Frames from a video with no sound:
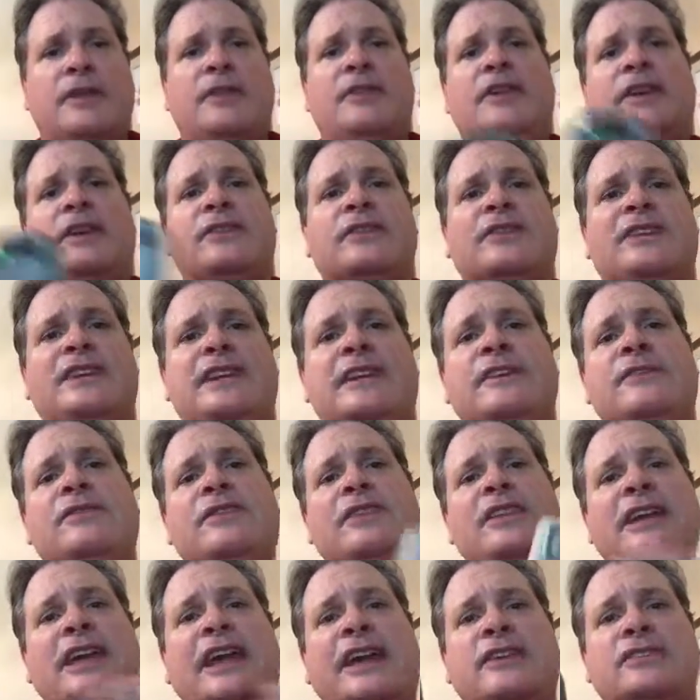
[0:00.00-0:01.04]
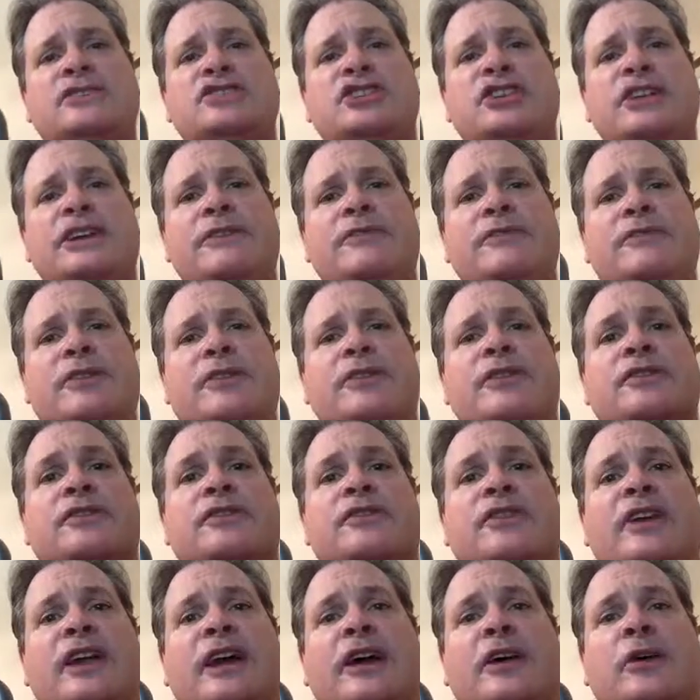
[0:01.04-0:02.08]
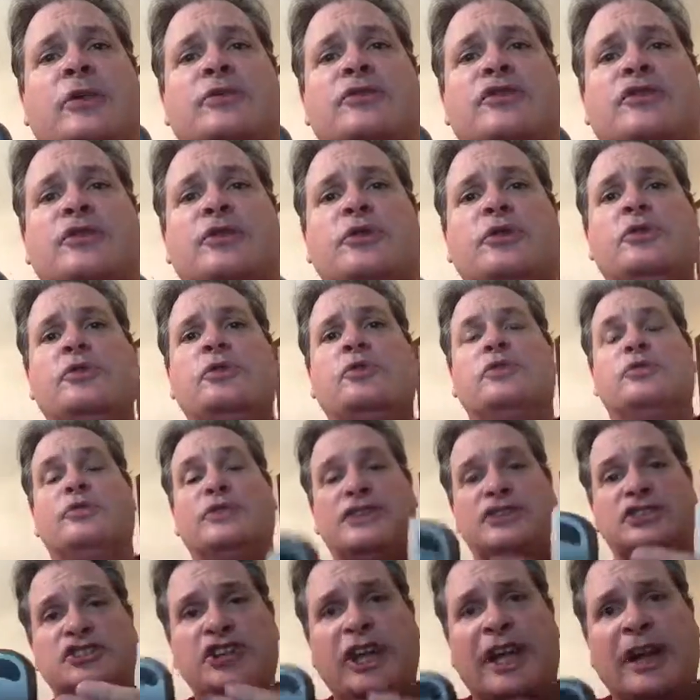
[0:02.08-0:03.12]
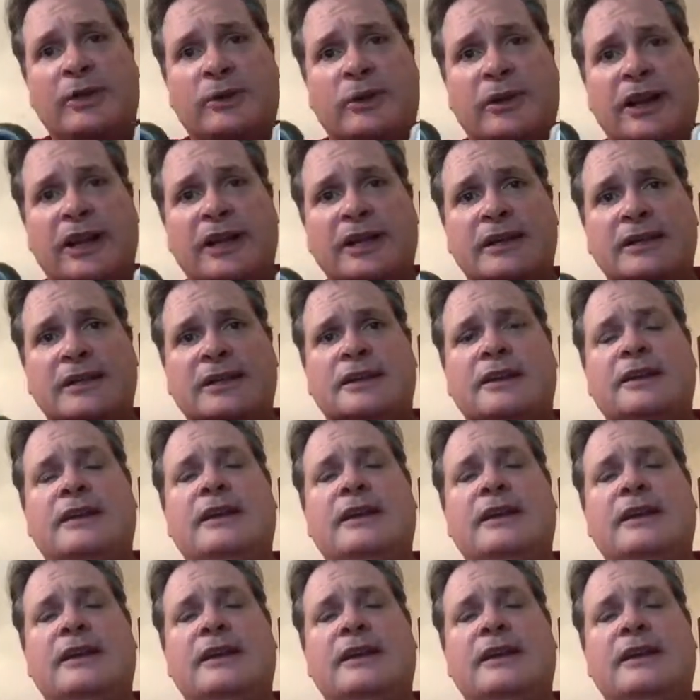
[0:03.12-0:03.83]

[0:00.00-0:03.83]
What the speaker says: This gives the energy for the cell to regenerate.